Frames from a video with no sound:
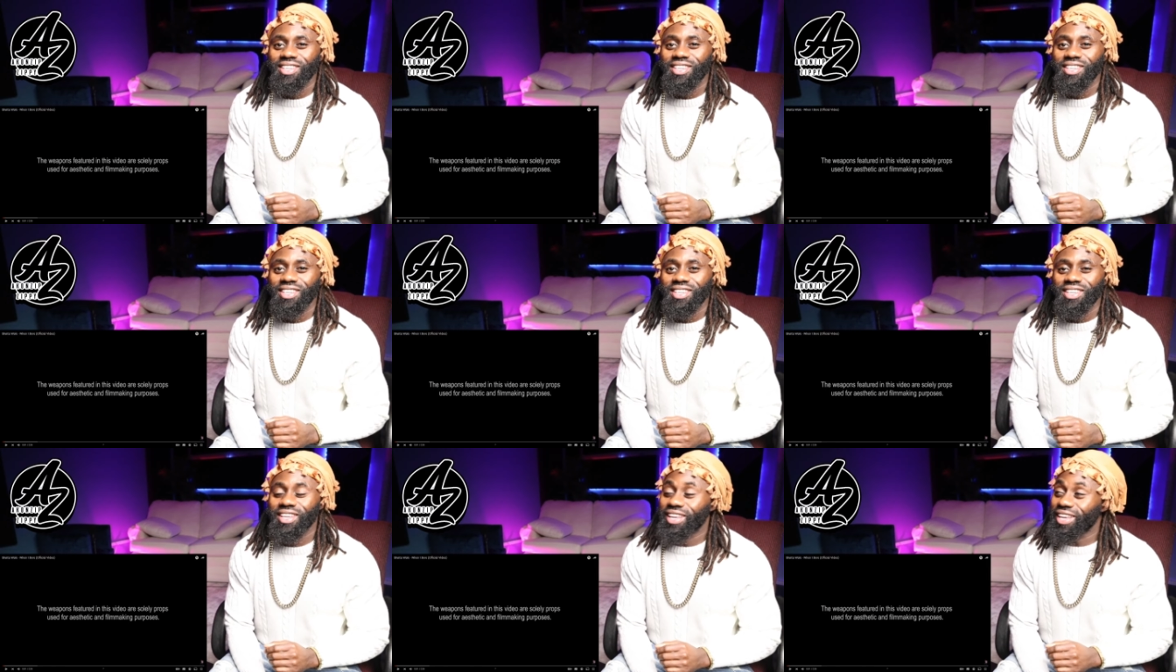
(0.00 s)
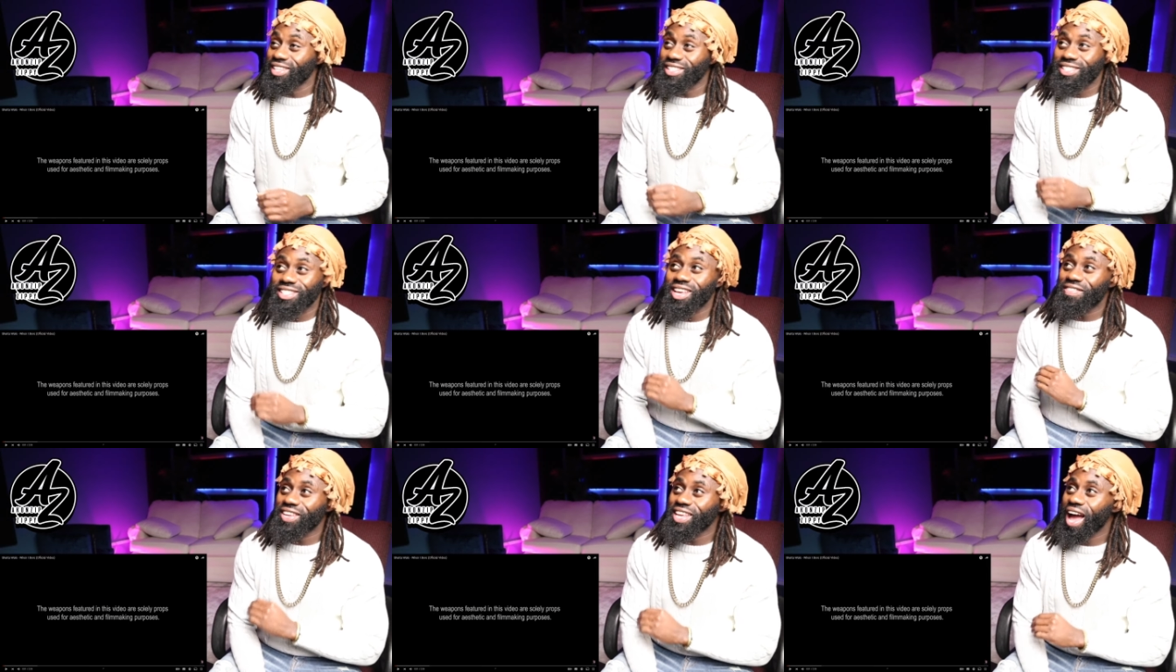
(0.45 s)
He's
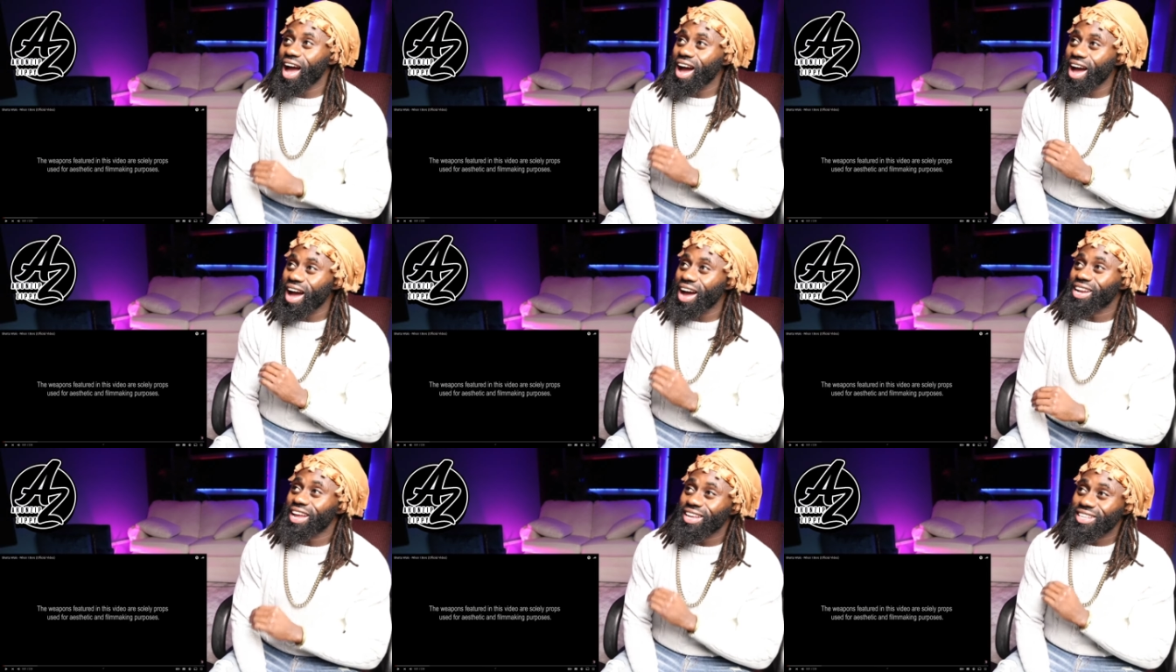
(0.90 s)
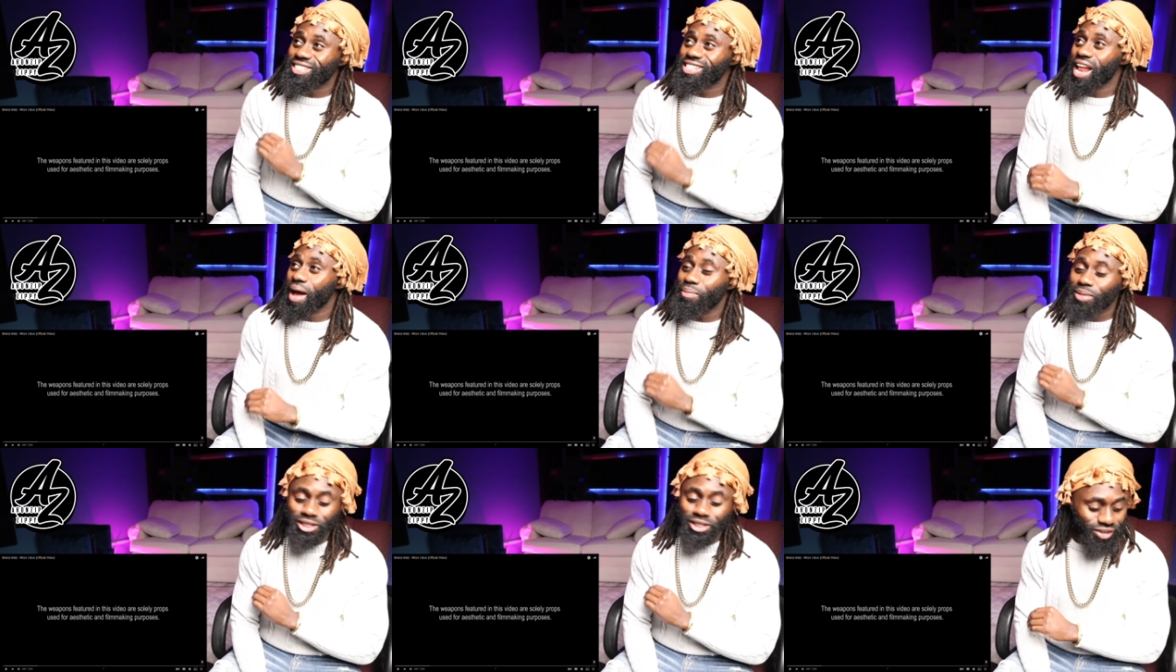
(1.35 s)
giving y'all an
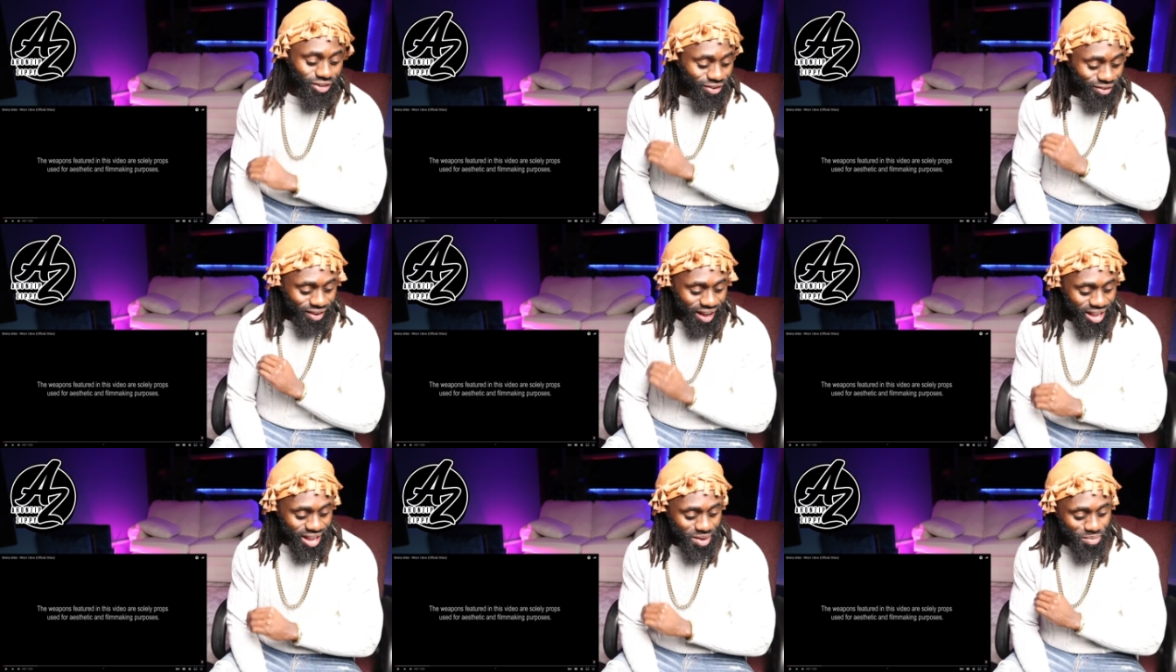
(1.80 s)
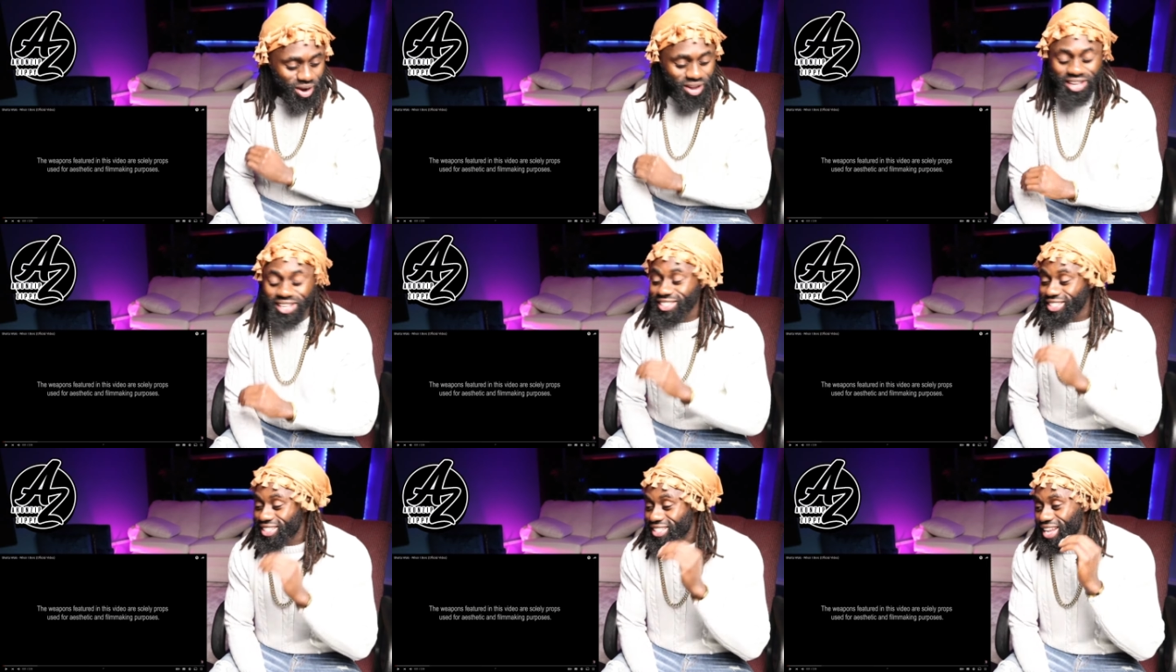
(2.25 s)
exclamation already, bro.
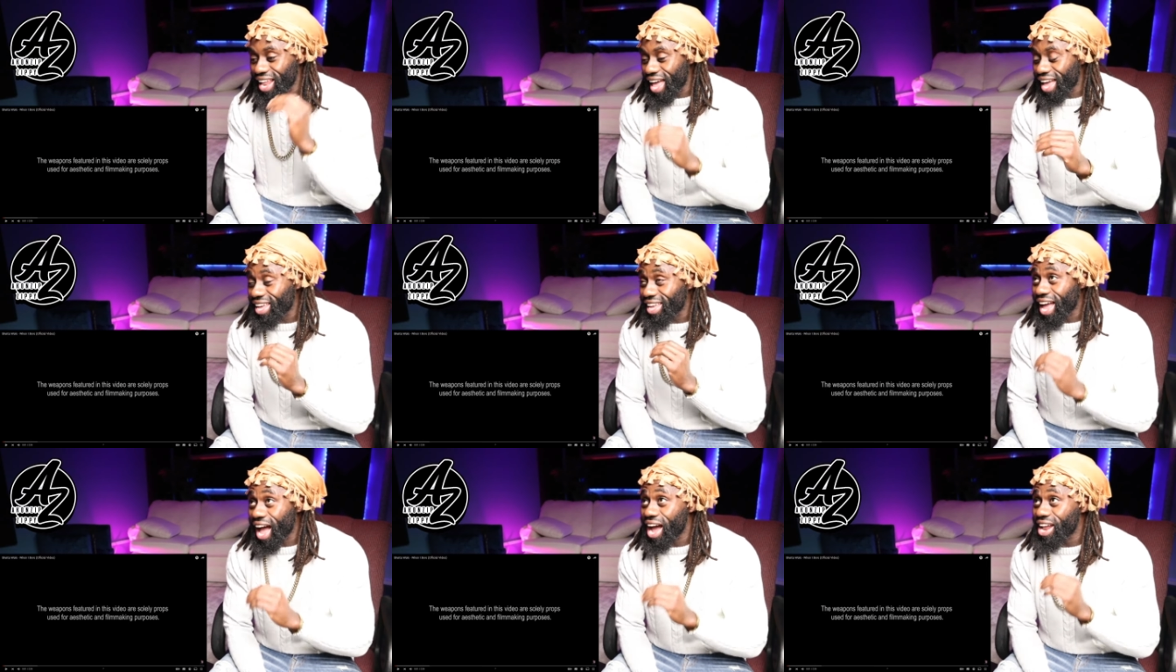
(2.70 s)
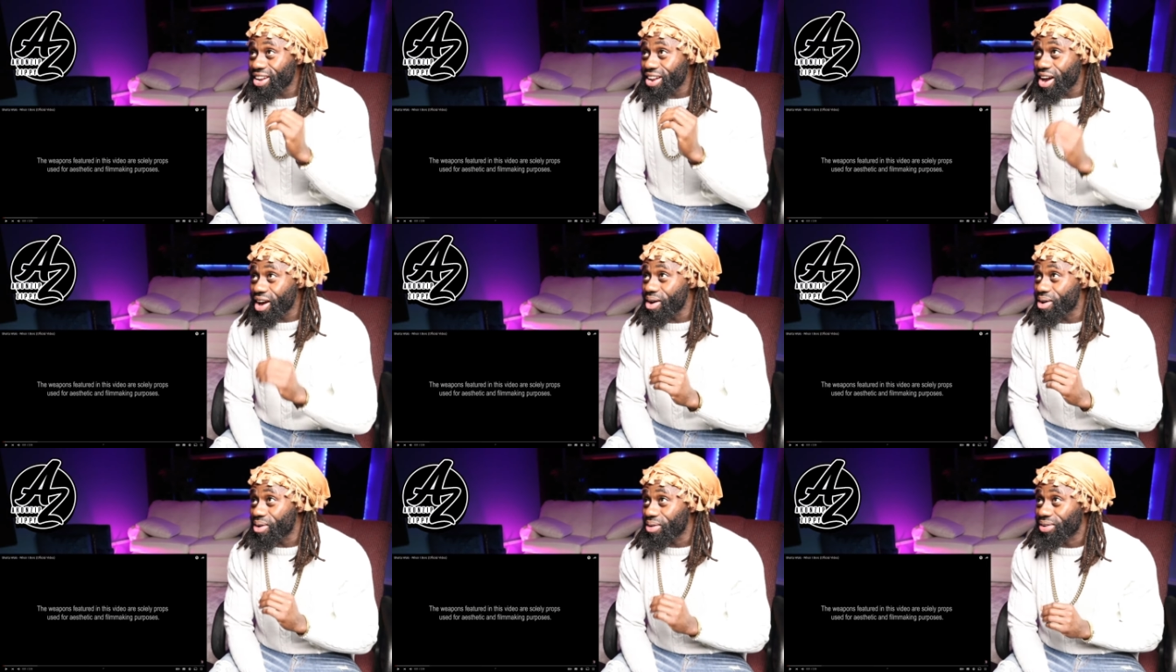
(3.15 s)
He's letting y'all know.